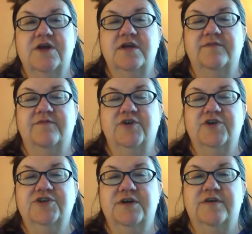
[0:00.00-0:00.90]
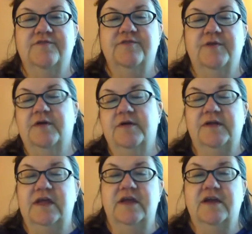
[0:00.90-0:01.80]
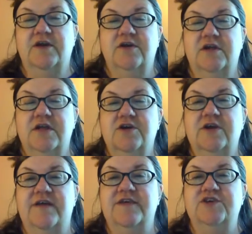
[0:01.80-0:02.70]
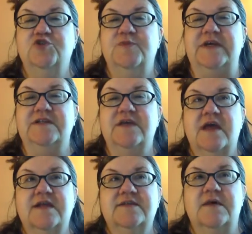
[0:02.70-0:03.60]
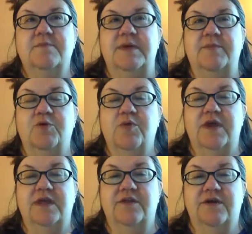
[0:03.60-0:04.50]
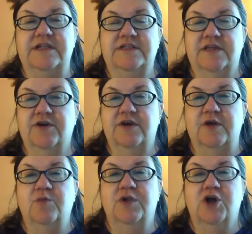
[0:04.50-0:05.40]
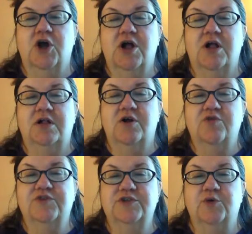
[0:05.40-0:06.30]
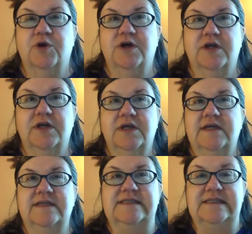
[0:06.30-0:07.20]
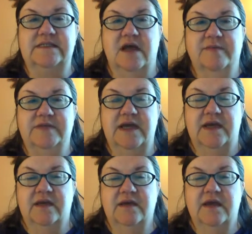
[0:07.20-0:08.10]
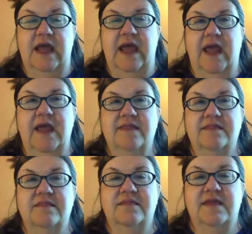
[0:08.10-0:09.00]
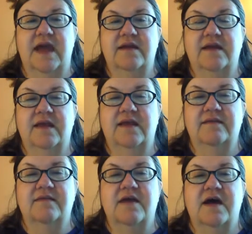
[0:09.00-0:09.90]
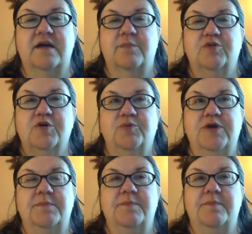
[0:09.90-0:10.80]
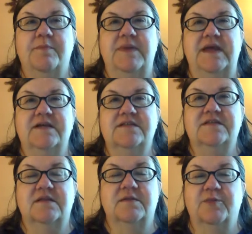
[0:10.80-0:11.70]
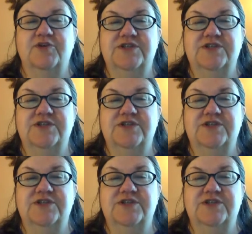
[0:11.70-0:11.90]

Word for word: on the verge of, it could have issues because some people in their insecurity will call over to work 6 times a day. And that is not appropriate because the